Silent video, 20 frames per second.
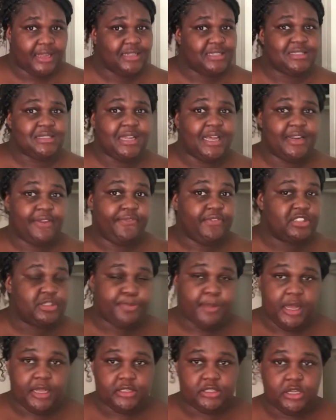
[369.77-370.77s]
And it's not even
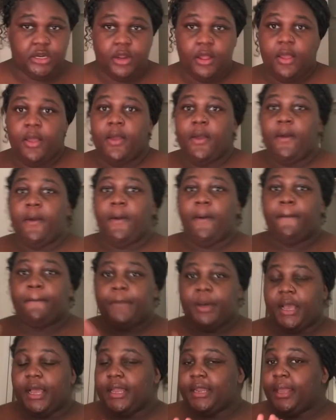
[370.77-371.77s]
sponsored.
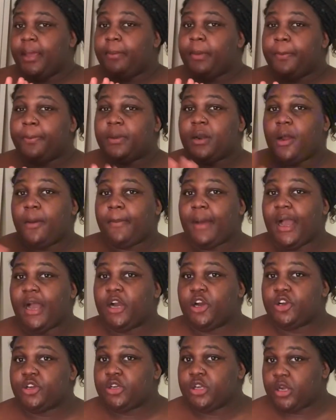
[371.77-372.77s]
But let me put on my
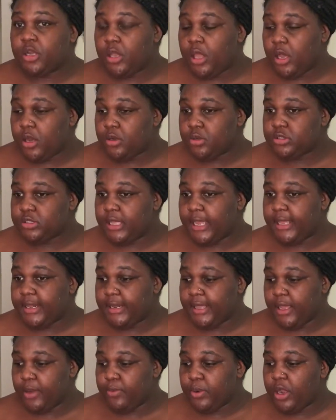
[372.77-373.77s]
underclothes and
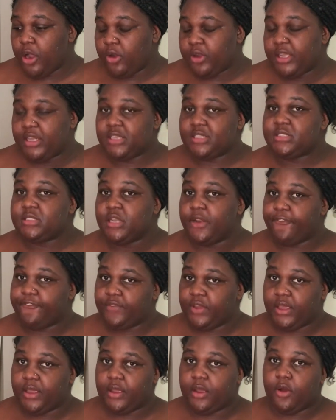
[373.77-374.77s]
then we're going to get into the
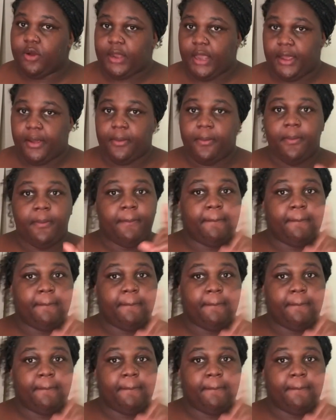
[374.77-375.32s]
fit, okay?